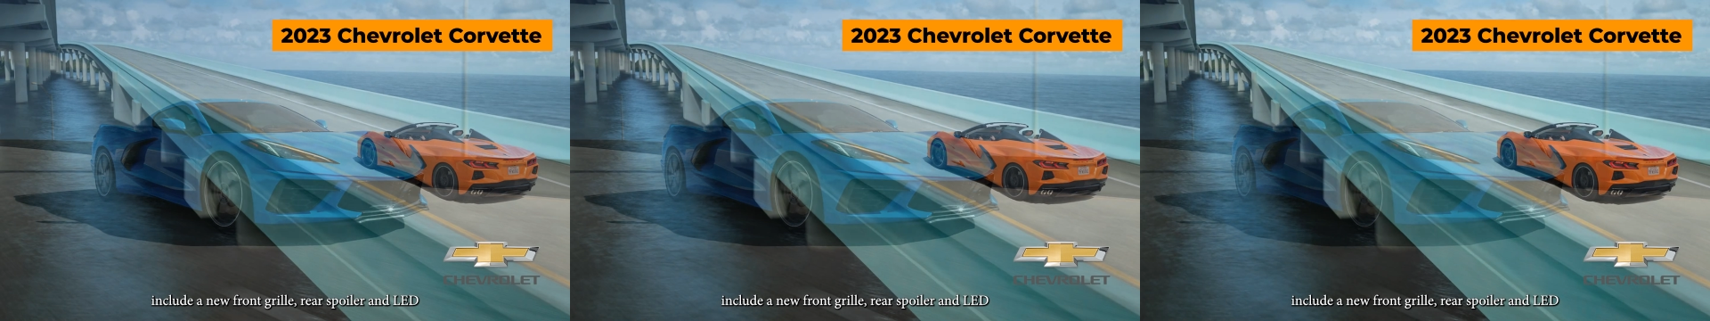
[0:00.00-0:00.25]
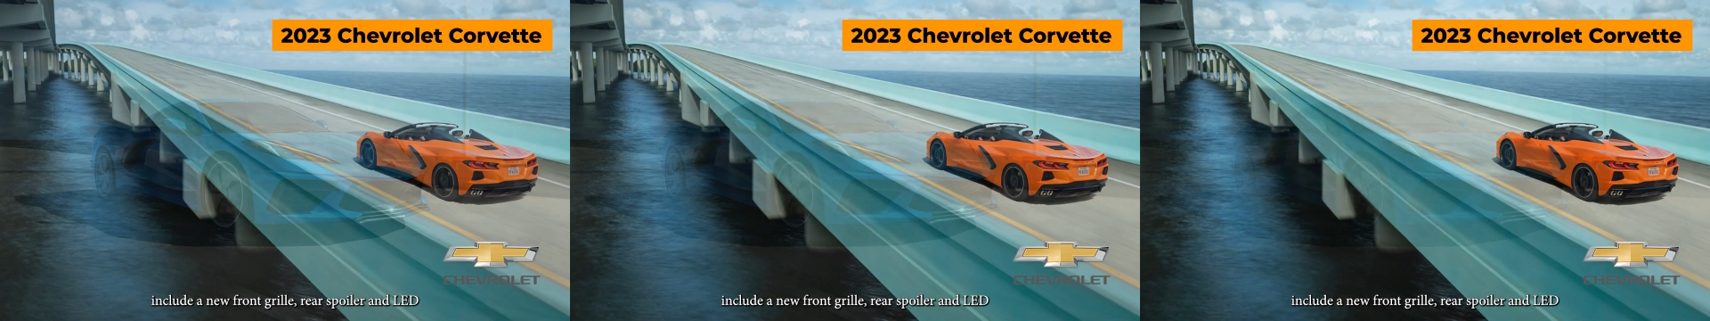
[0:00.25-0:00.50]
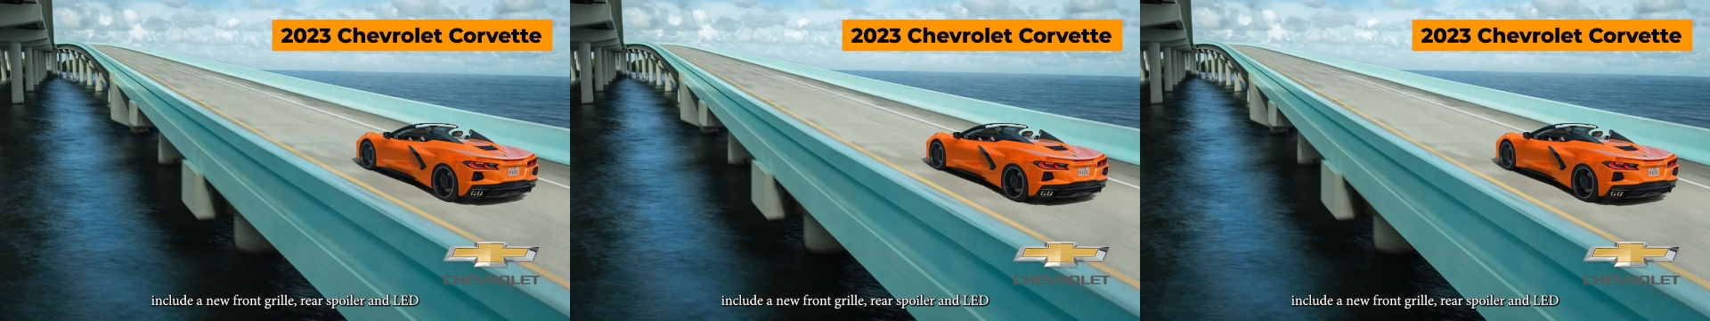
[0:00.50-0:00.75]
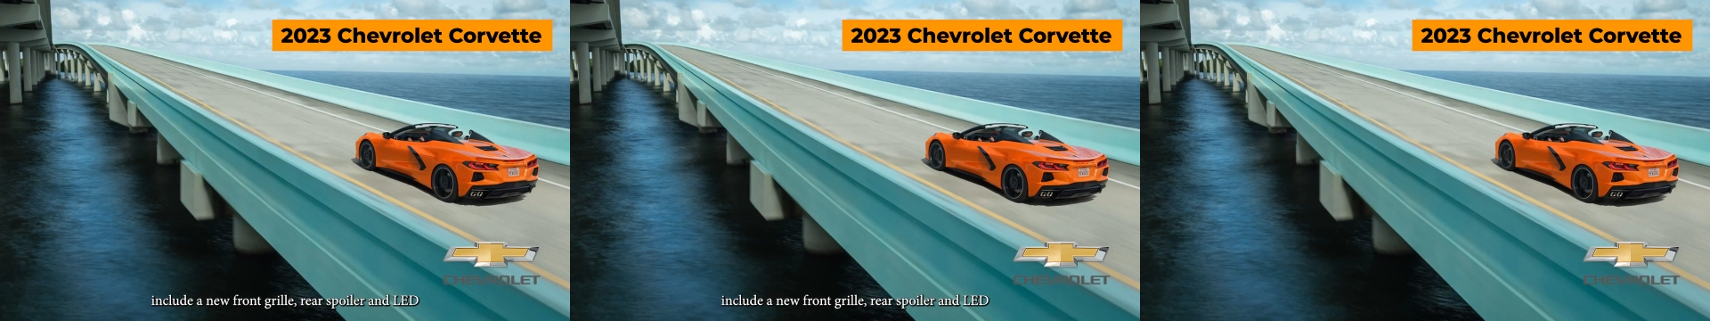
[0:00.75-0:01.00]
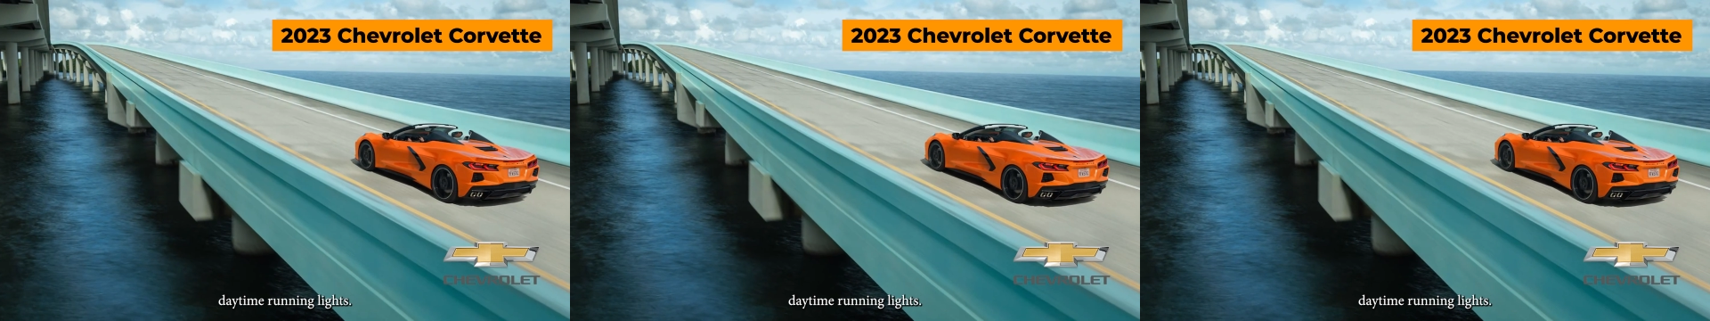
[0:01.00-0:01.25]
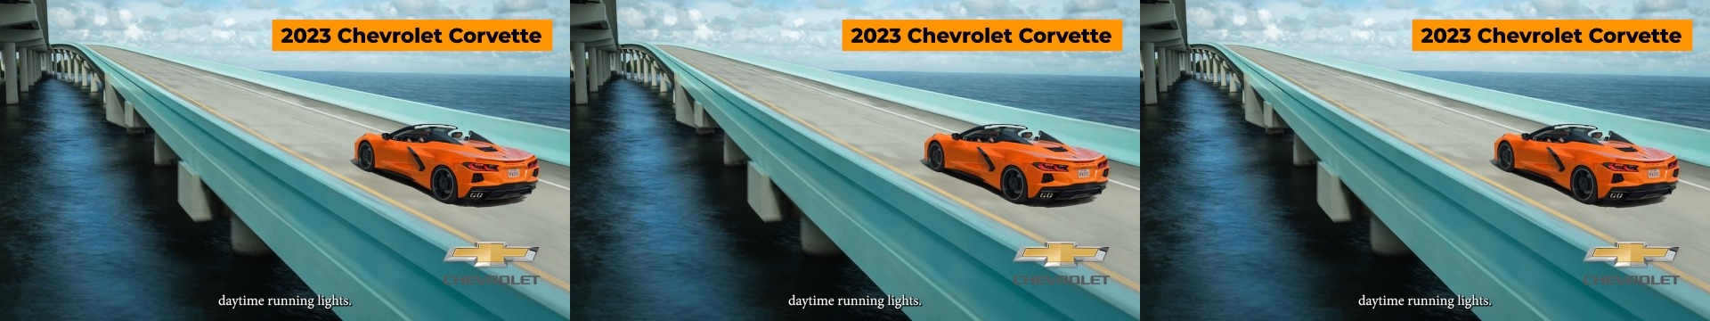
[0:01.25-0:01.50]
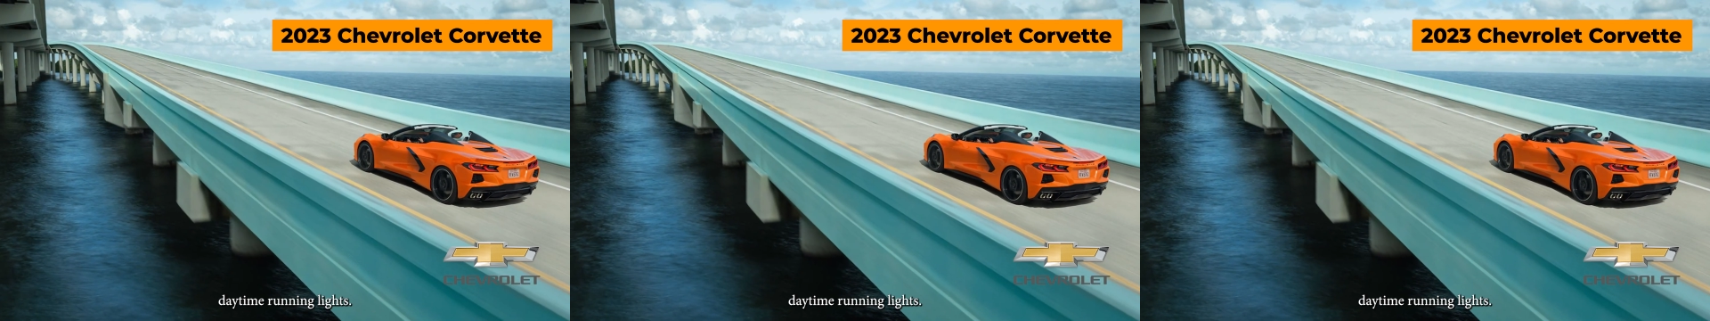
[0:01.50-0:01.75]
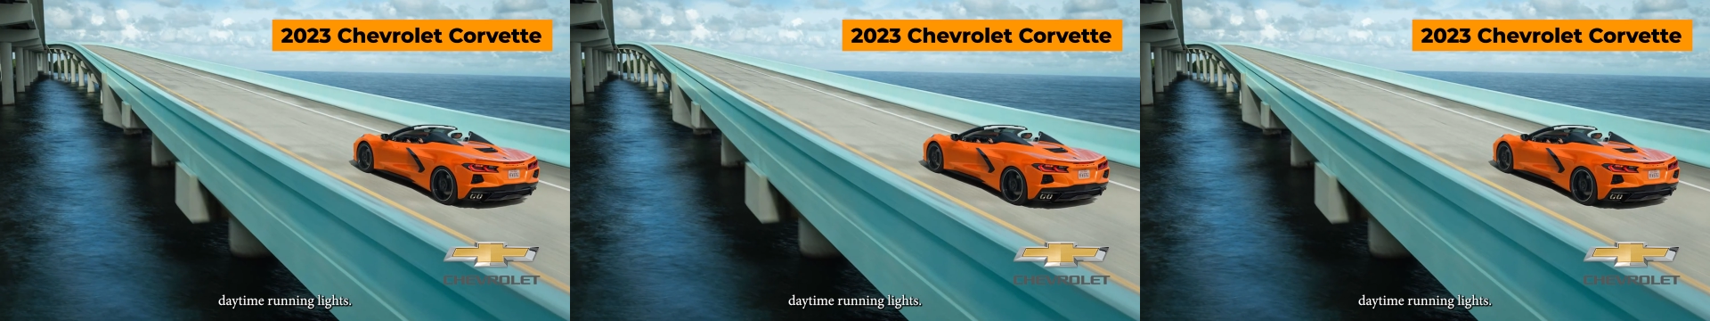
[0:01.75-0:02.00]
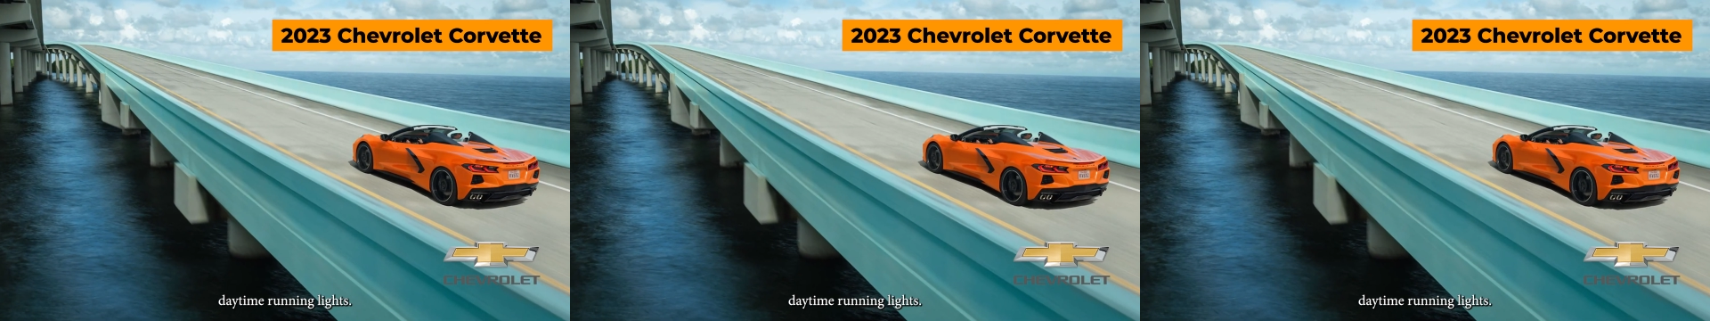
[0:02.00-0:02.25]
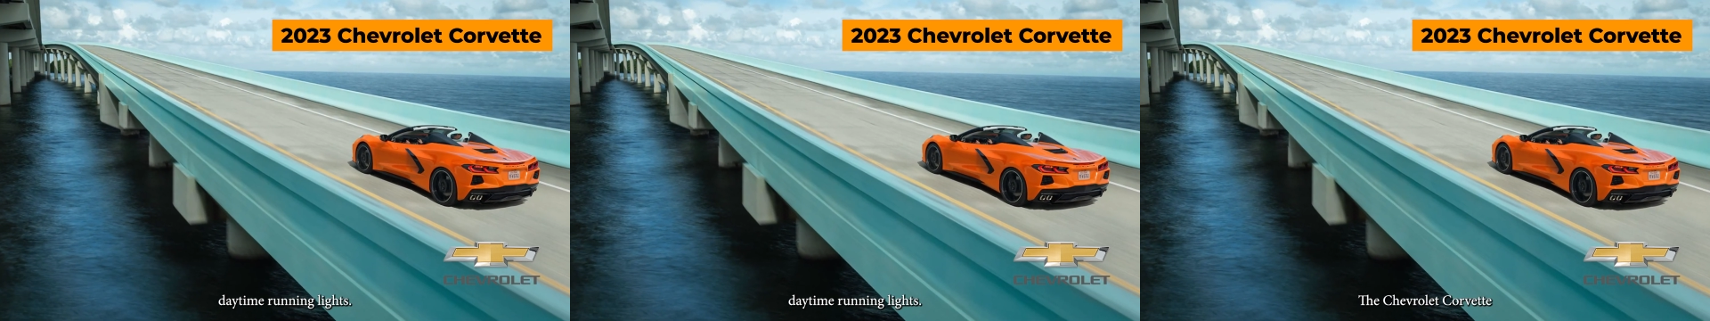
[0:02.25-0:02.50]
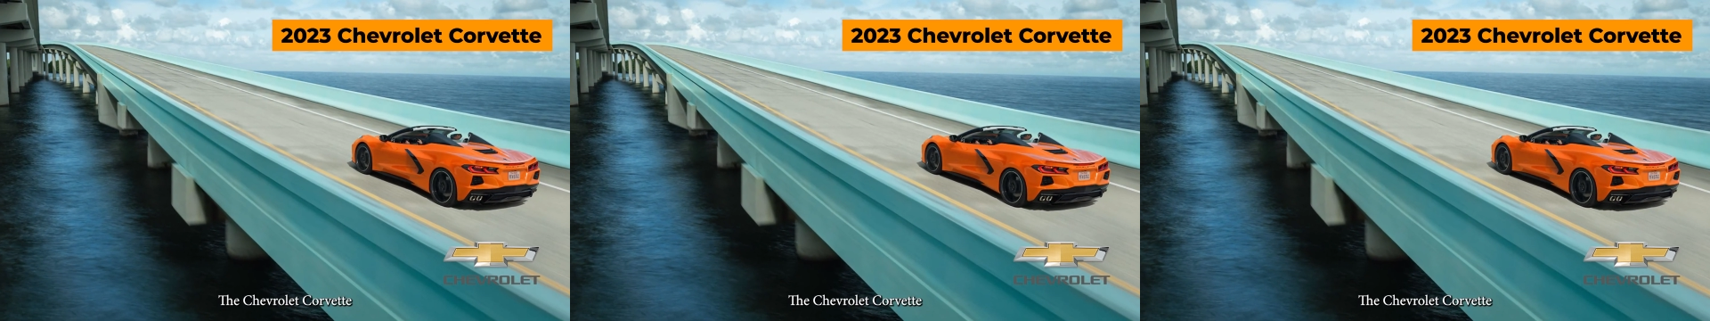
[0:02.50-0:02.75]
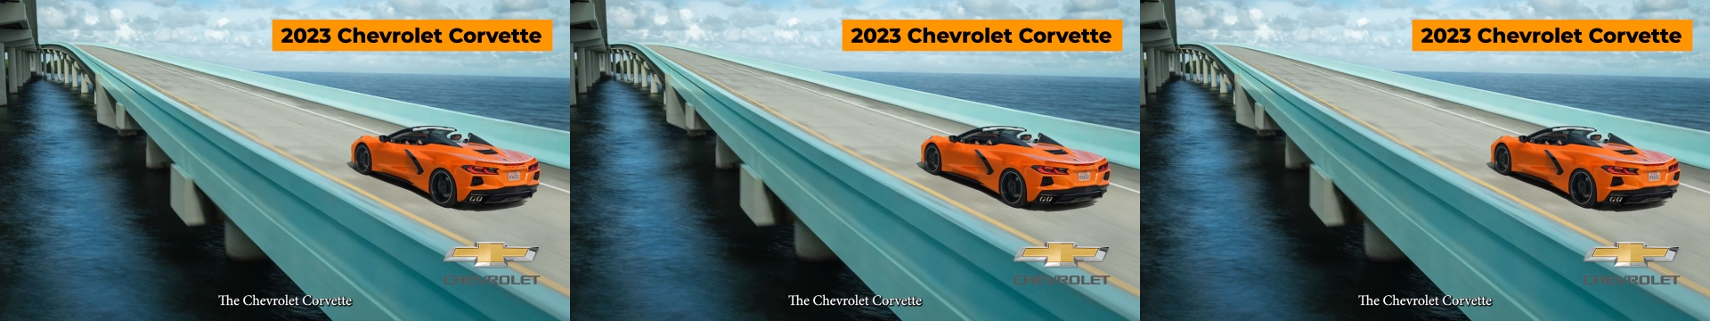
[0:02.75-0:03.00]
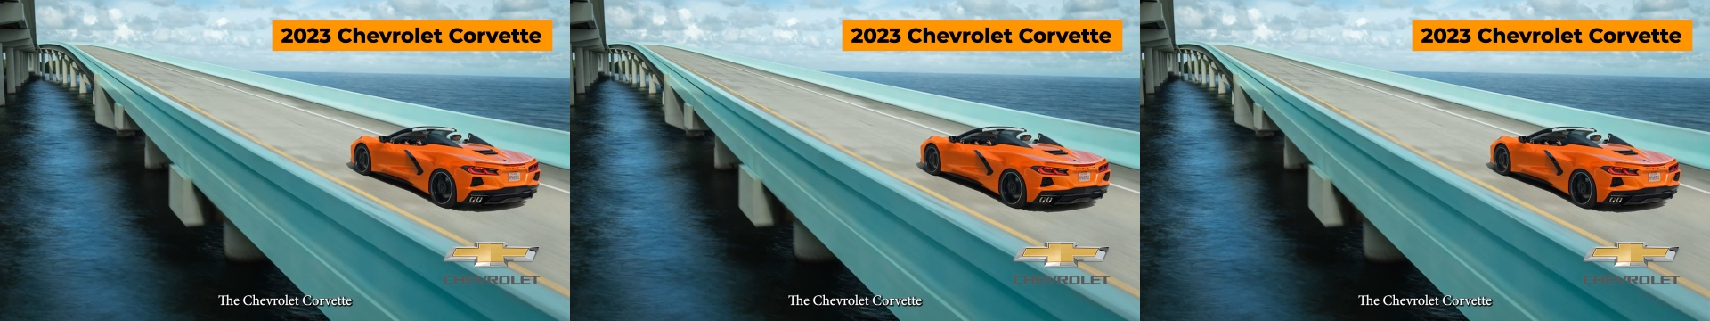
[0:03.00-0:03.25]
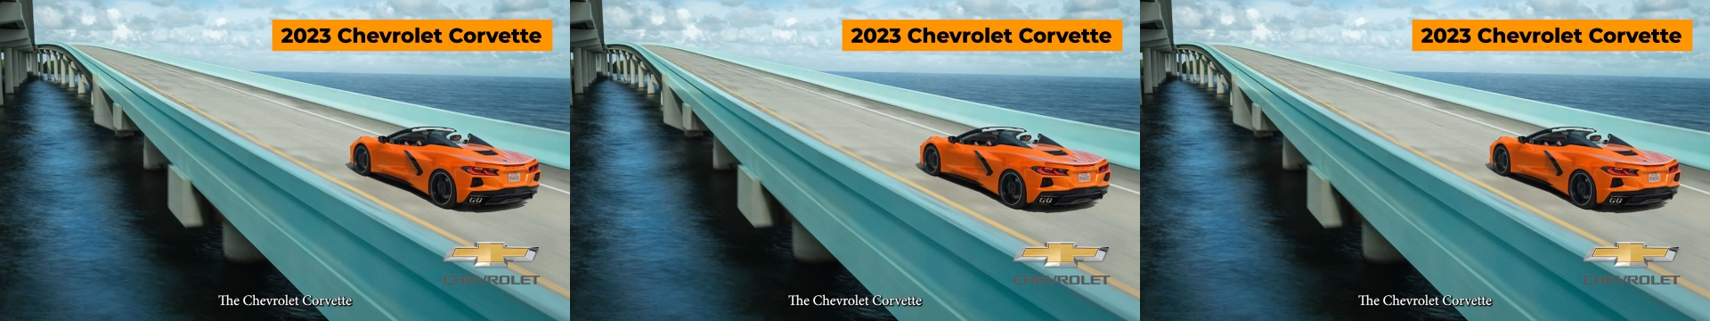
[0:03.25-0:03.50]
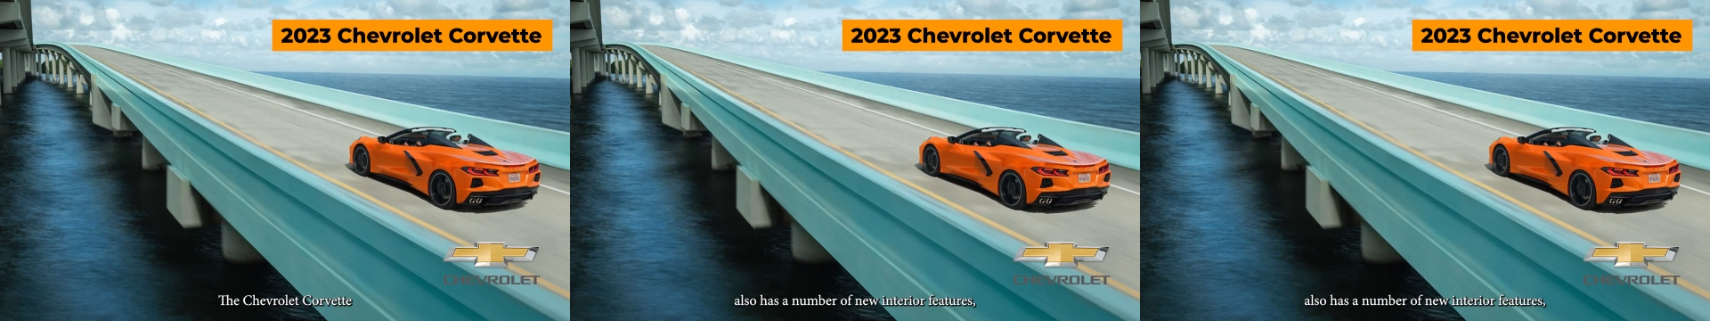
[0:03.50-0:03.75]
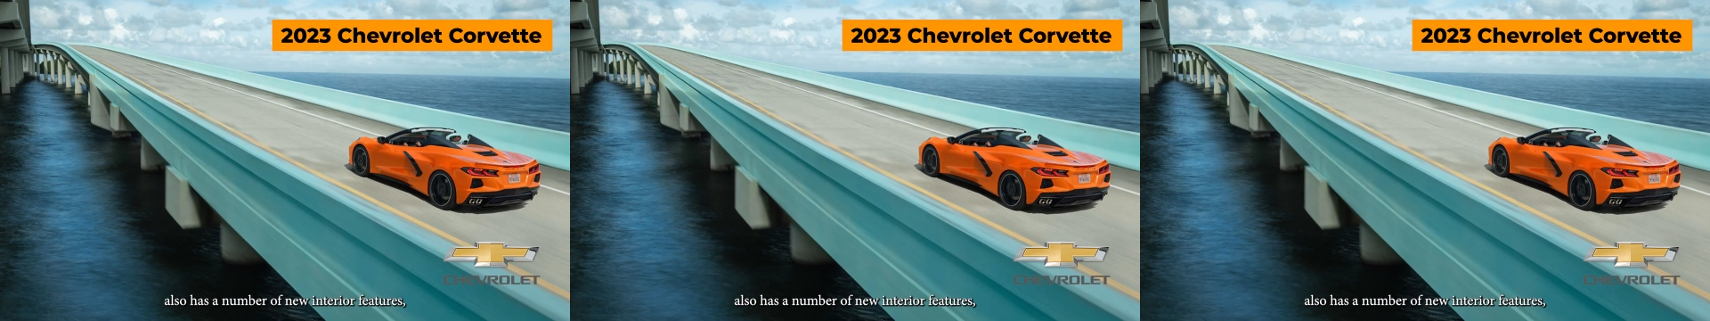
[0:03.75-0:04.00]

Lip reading: [unreadable: no face in view]